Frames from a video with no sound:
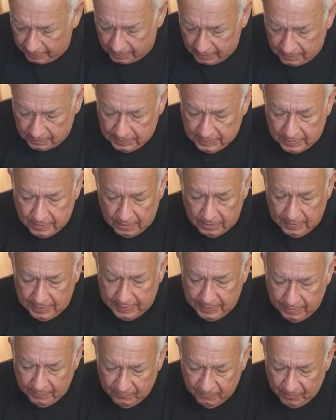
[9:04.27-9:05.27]

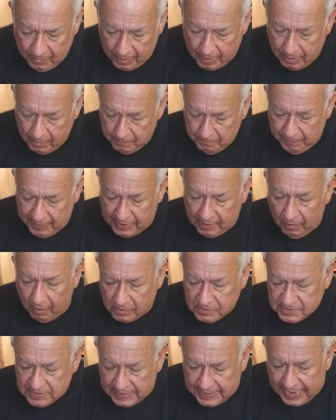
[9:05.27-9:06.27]
literally,
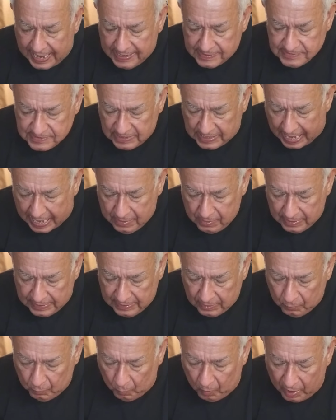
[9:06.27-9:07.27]
because it has that
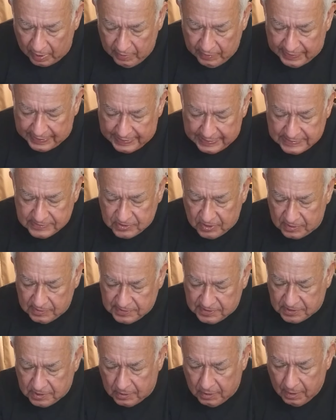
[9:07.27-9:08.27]
little wire, it's going
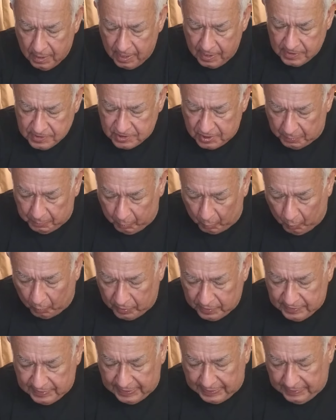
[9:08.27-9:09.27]
to
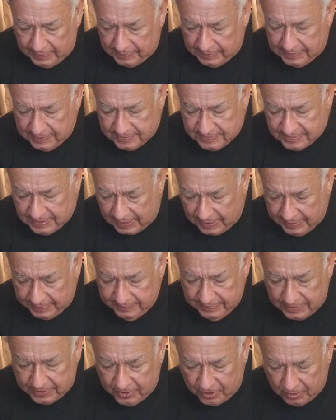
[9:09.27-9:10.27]
support the
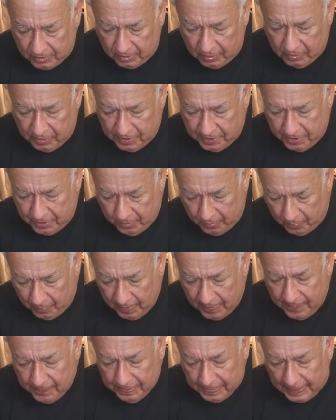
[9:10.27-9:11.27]
design that you're going to do.
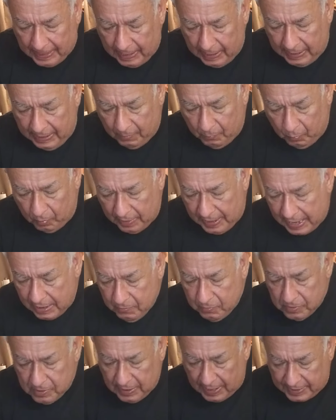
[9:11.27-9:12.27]
And what I
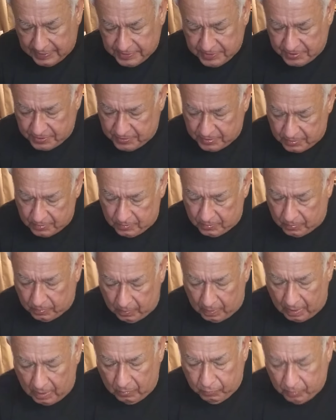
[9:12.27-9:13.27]
would like to
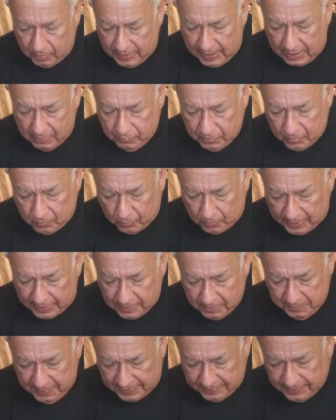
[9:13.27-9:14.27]
do, what I would
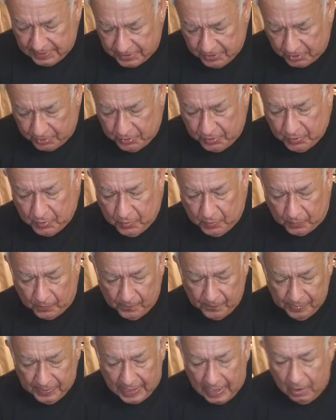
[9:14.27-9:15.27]
recommend that you do,
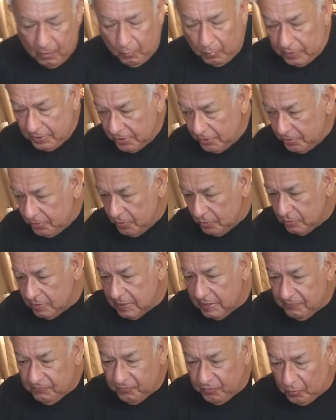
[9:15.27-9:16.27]
when you're
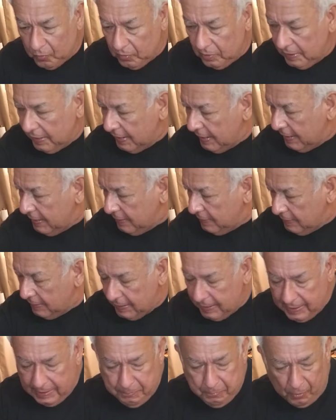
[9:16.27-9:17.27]
doing it for a
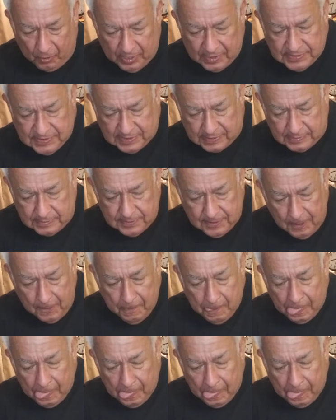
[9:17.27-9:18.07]
present,